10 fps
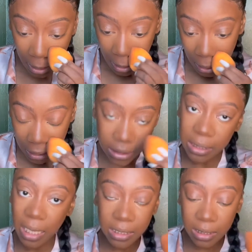Because
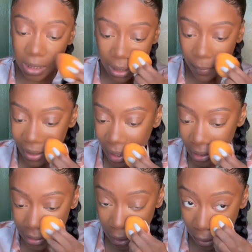not to say that my dad
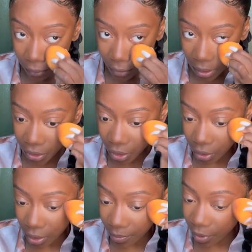is not religious
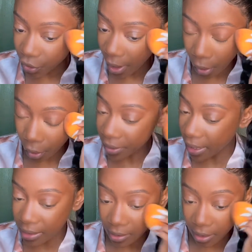or spiritual at all.
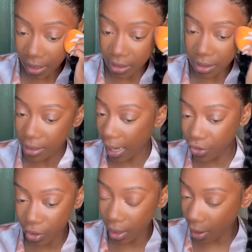That's not the case. He's
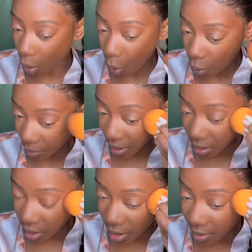actually like a whole
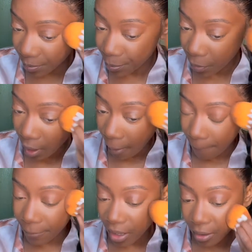minister.
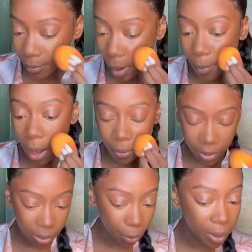But my mom
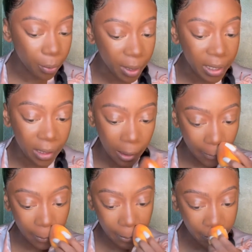was the one waking
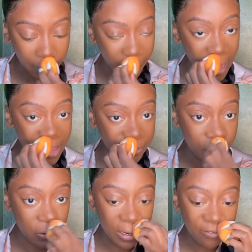up at
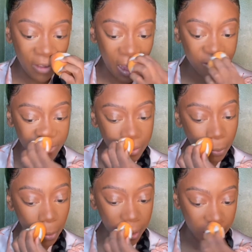3, 5 in the
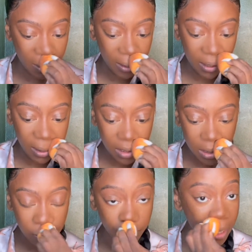morning,
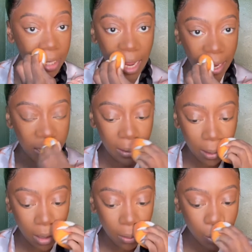midnight,
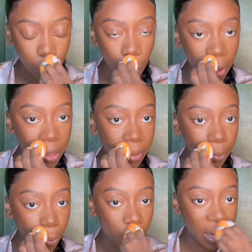doing
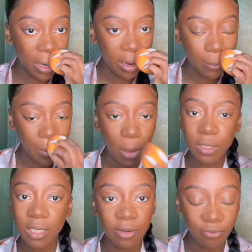prayer,
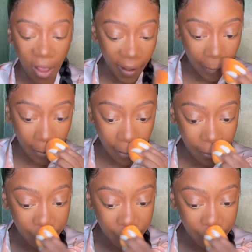mountain of fire.